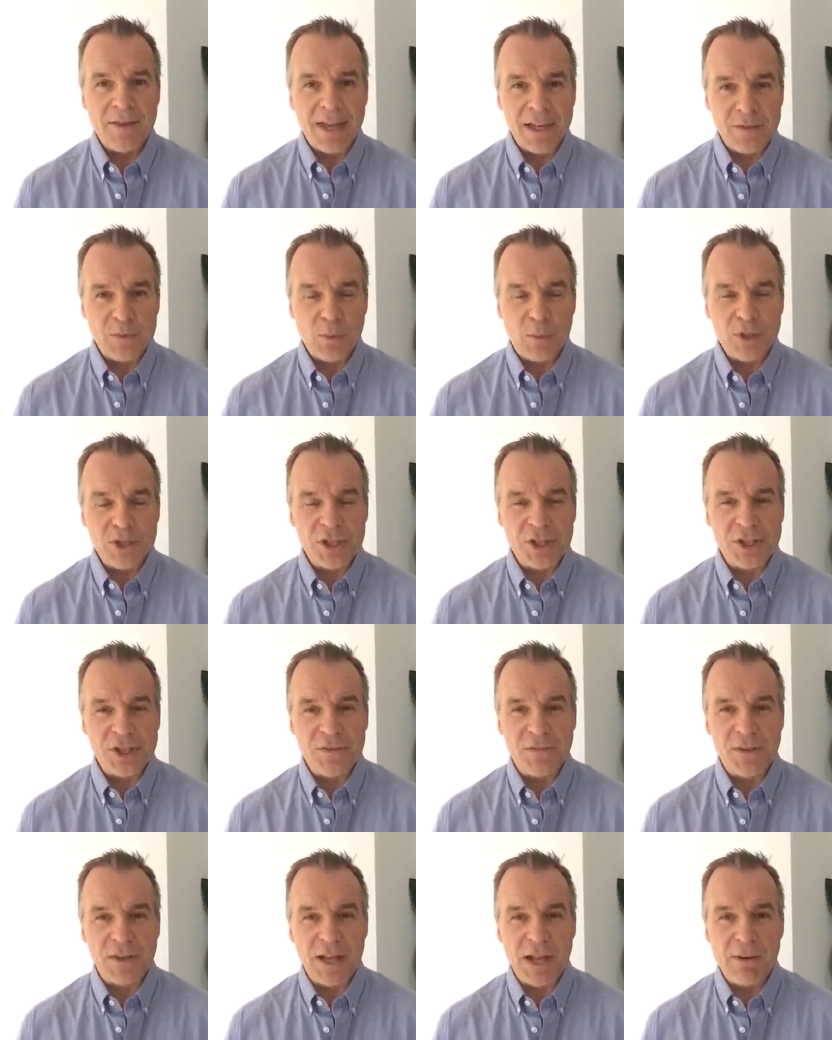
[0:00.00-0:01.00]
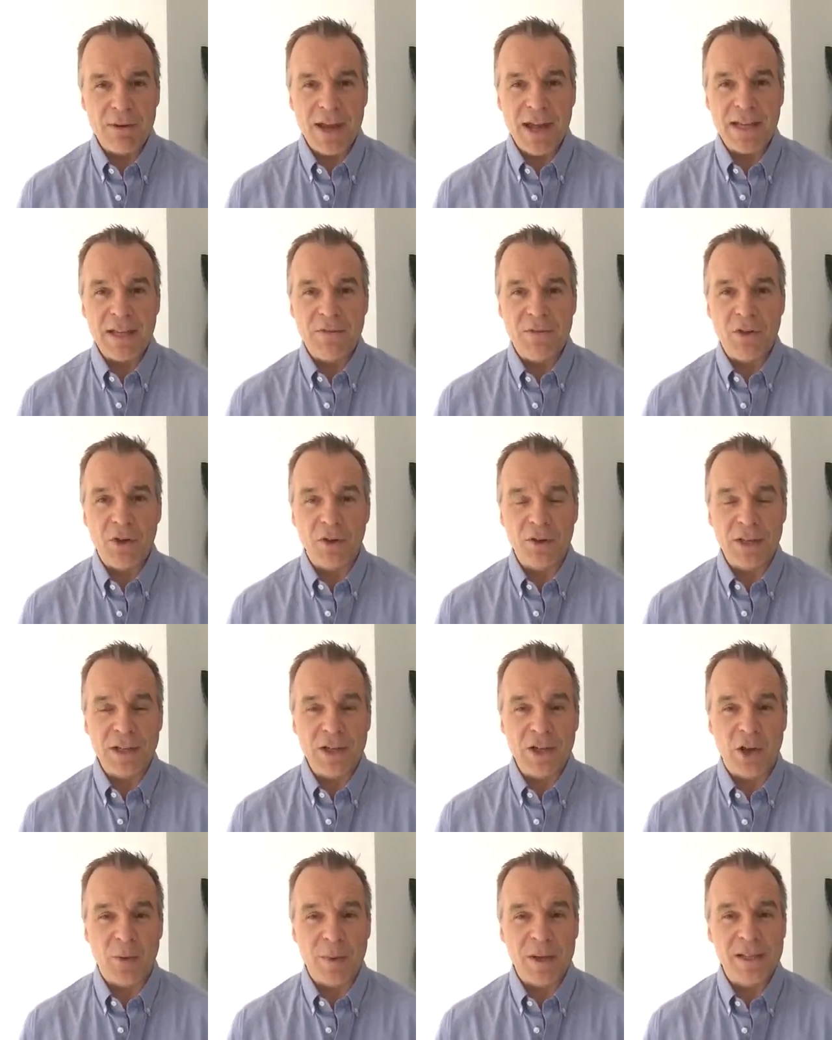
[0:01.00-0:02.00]
Thanks for watching this video, and if you've got any
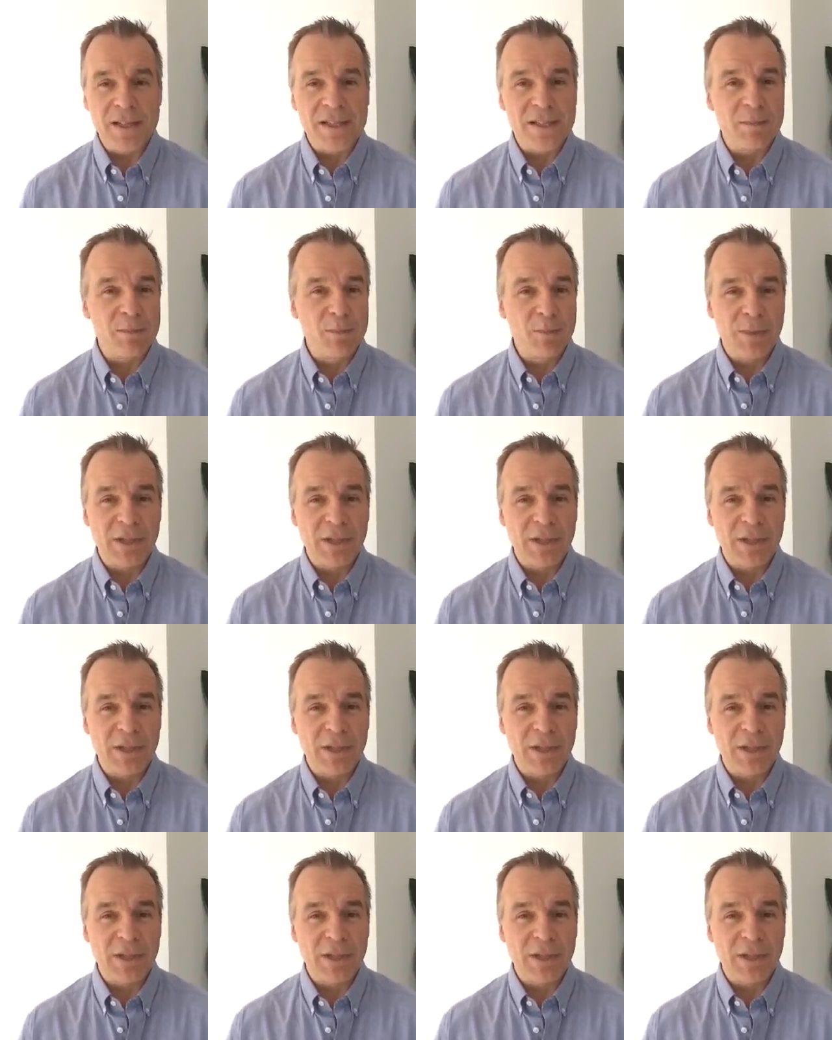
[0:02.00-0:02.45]
comments,